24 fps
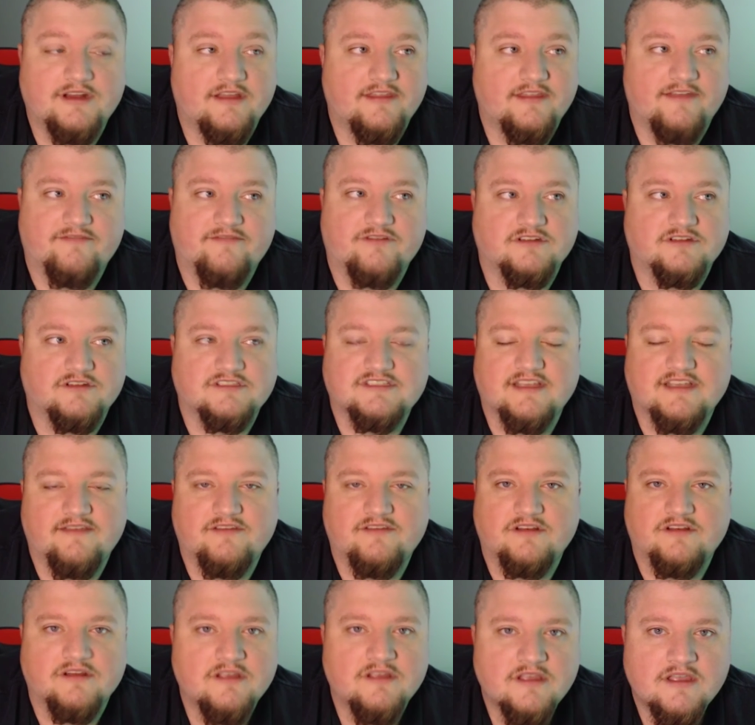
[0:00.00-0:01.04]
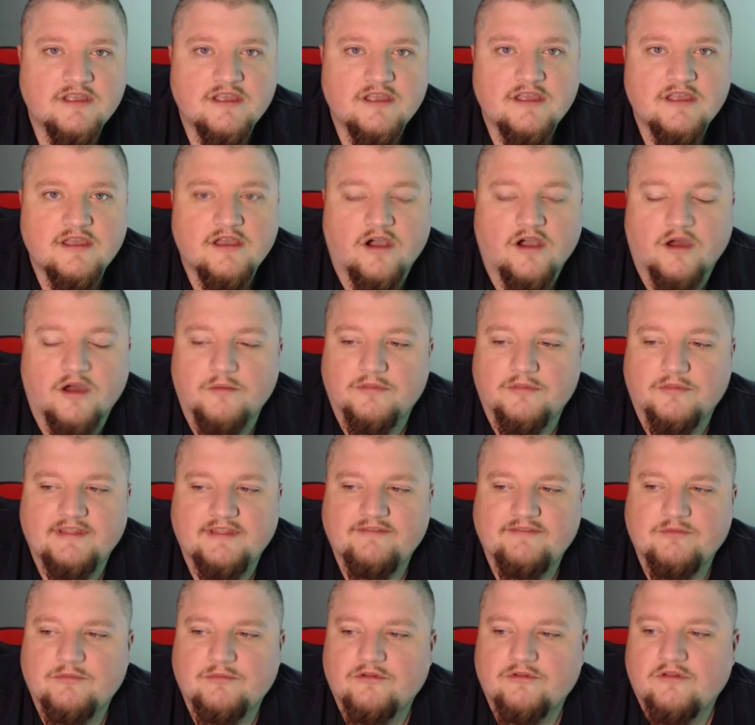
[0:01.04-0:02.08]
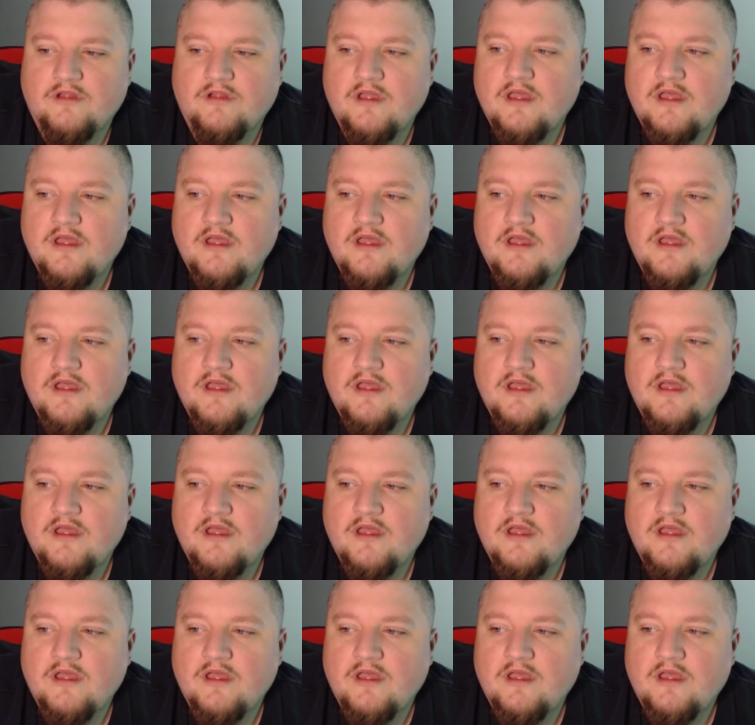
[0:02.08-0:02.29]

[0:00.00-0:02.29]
That front seven, unbelievable.